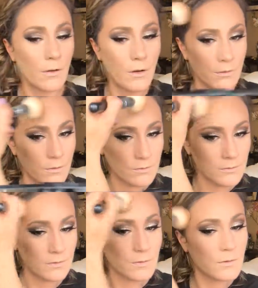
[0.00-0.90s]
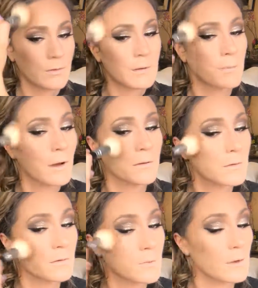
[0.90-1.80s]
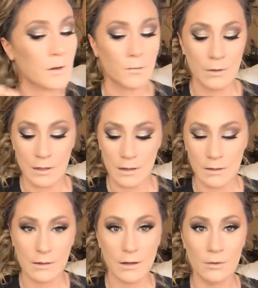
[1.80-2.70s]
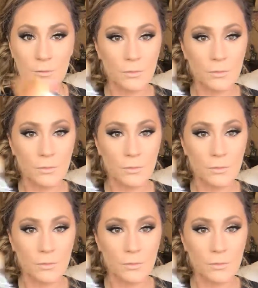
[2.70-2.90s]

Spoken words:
all those cream bronzers we had already laid down.